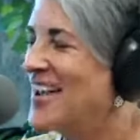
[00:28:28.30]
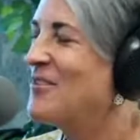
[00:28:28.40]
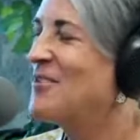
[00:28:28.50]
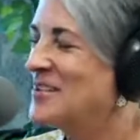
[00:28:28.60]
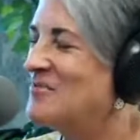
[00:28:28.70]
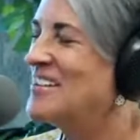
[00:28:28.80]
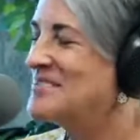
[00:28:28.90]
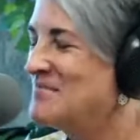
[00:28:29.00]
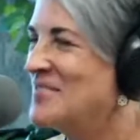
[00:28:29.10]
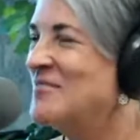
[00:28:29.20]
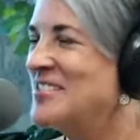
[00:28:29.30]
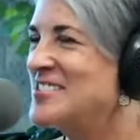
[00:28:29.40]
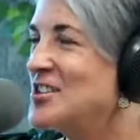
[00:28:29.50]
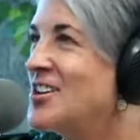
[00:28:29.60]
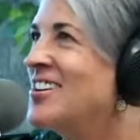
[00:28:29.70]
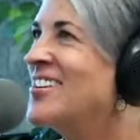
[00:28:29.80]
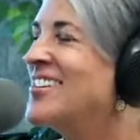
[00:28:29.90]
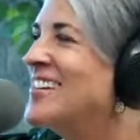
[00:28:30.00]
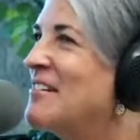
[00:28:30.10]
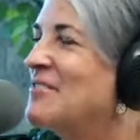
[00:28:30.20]
only once a year,
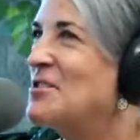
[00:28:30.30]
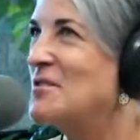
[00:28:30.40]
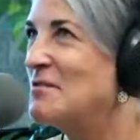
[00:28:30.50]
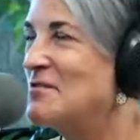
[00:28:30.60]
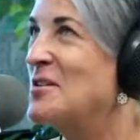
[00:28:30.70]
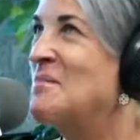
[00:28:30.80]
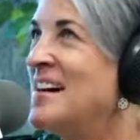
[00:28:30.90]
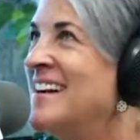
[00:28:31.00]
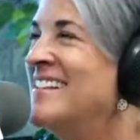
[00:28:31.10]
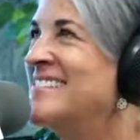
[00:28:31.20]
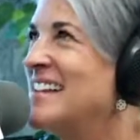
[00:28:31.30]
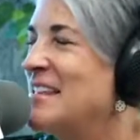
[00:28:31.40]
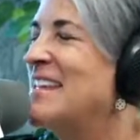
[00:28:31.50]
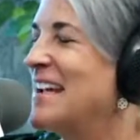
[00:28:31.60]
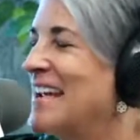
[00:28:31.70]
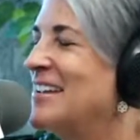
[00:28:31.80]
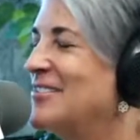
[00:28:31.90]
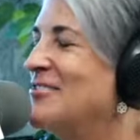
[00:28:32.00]
every 3 or 4 months. I think I can